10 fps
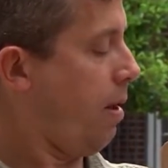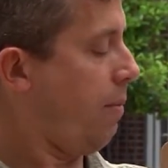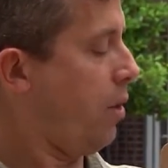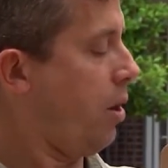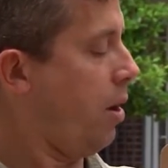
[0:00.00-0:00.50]

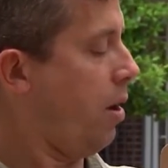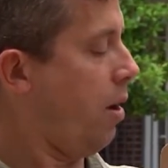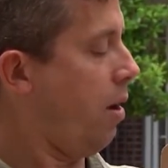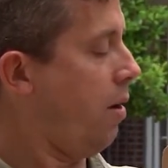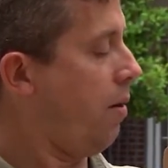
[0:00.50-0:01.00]
I'm gonna
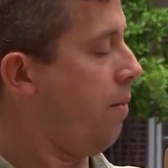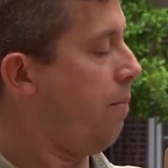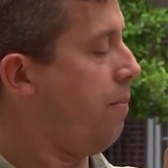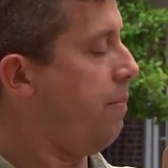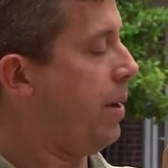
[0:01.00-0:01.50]

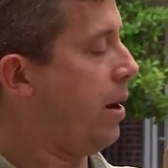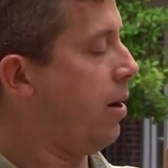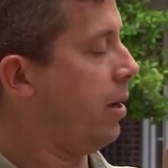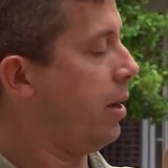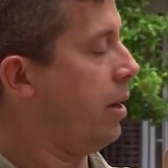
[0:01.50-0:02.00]

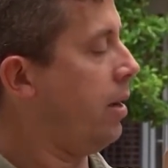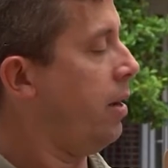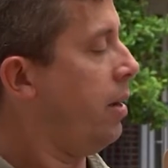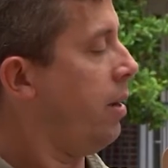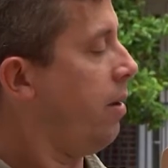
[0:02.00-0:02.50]
barely
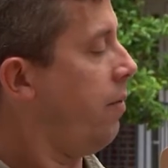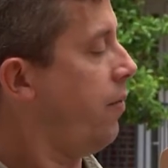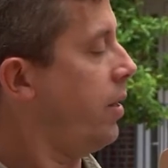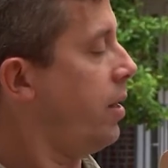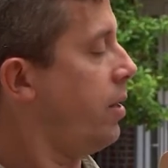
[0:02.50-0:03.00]

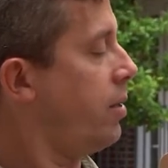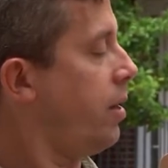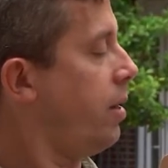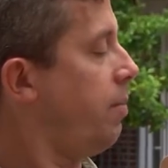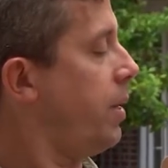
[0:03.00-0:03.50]
fit this
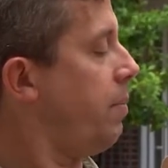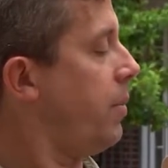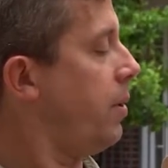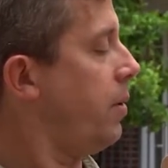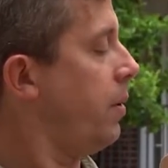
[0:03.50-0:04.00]
on the
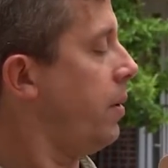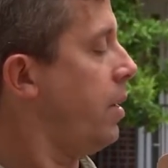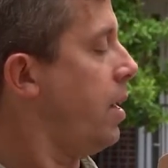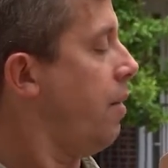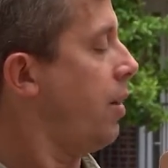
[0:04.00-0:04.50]
paper.
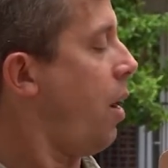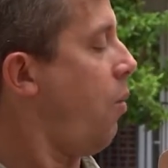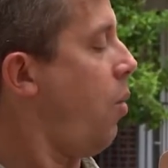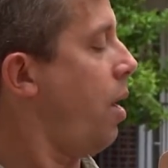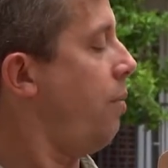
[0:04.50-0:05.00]
Got
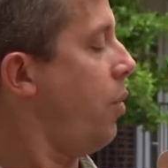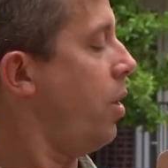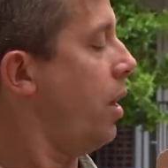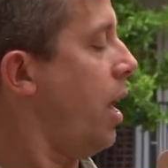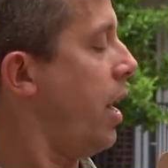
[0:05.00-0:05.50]
one
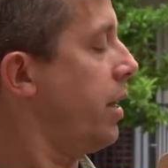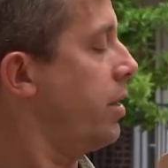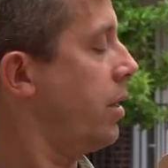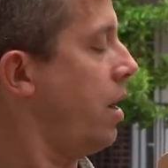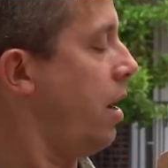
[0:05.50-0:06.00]
more line
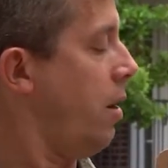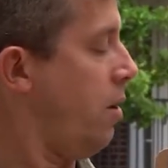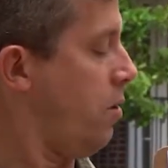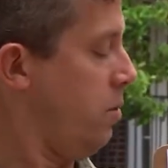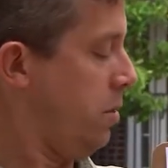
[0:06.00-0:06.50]
to
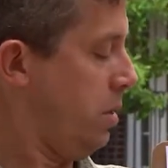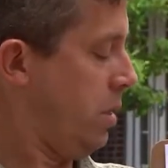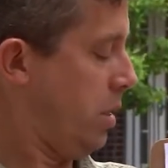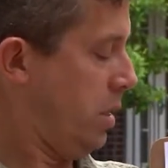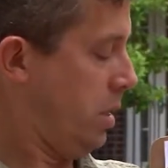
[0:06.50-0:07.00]
go.
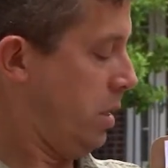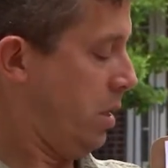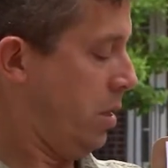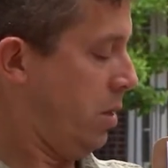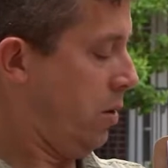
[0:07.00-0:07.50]

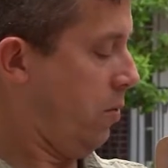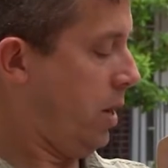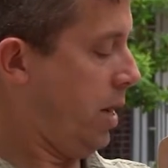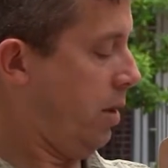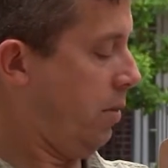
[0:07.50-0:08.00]

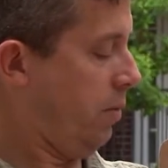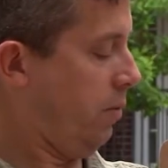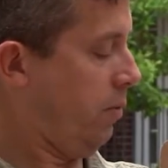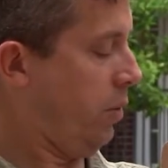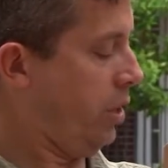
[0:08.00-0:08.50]
Well,
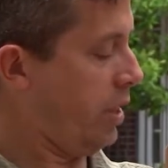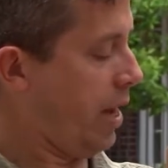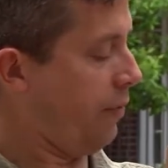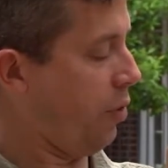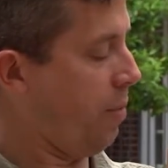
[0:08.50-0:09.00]
we'll just
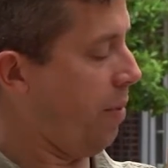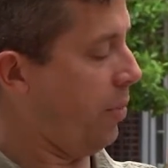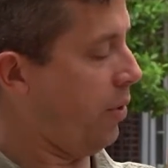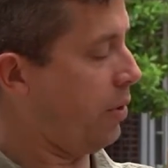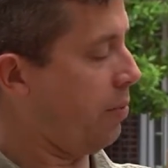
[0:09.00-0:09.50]
have to
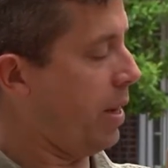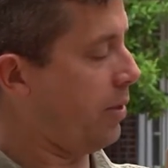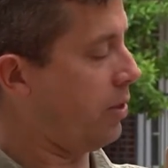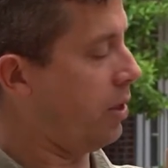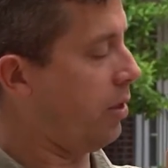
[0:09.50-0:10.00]
remember there's a
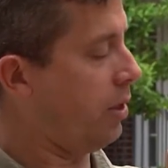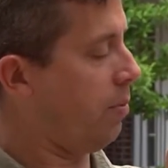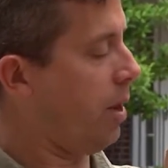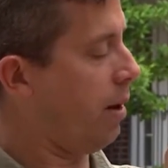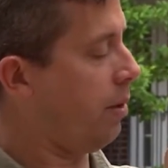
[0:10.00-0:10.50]
passage here at the
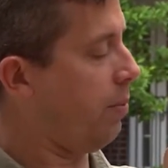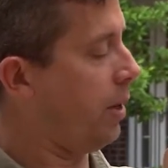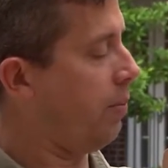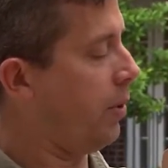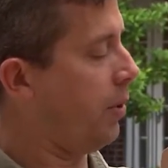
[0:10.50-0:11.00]
bottom of the
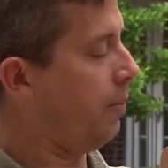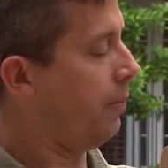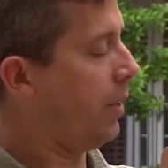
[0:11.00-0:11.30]
paper.